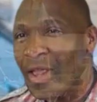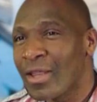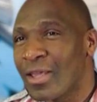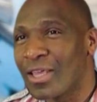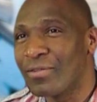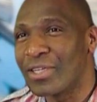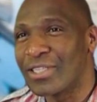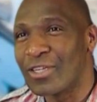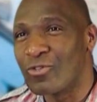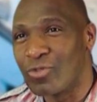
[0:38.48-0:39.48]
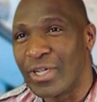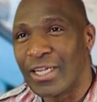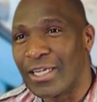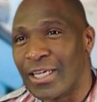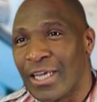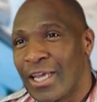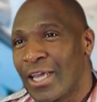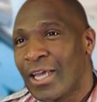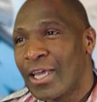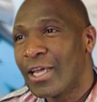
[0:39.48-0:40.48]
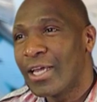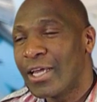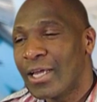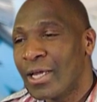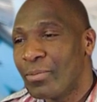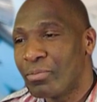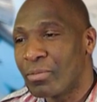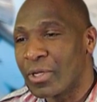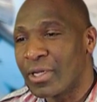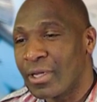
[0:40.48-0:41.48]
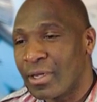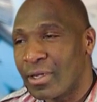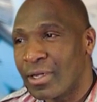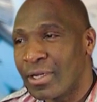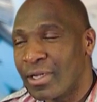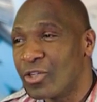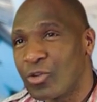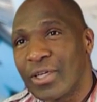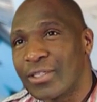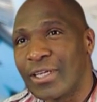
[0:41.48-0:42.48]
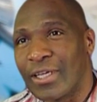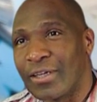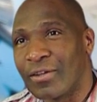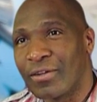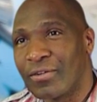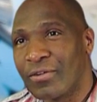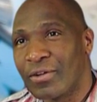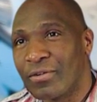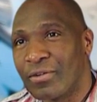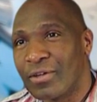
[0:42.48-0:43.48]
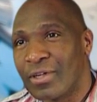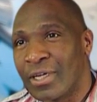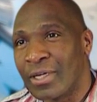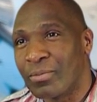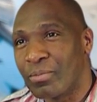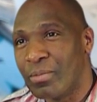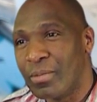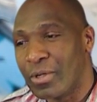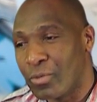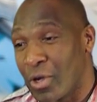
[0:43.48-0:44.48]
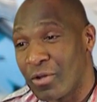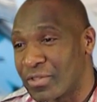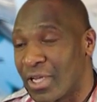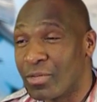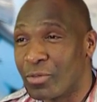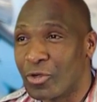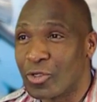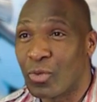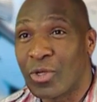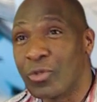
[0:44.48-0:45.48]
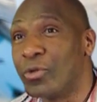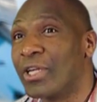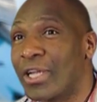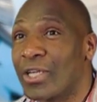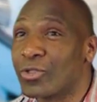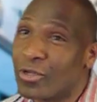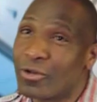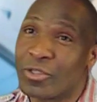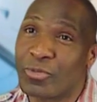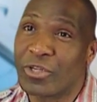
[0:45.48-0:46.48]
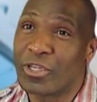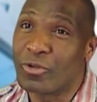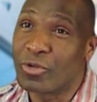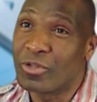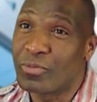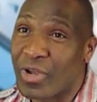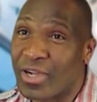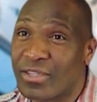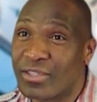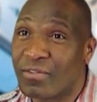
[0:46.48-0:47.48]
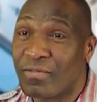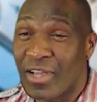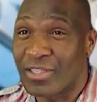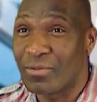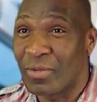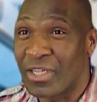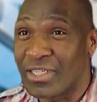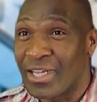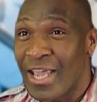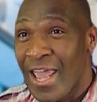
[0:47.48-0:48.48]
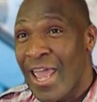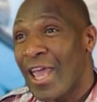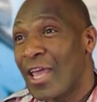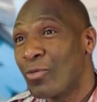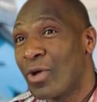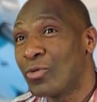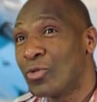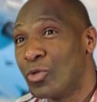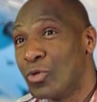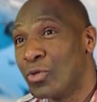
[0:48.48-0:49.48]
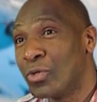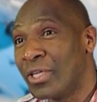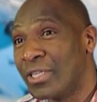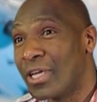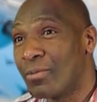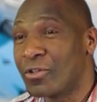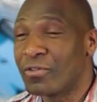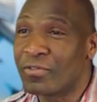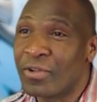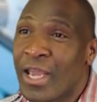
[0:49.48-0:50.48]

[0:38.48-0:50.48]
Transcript: it gives us a really interesting way of studying, because what we do in class can always put it into practice in the flight simulator, and what we do in terms of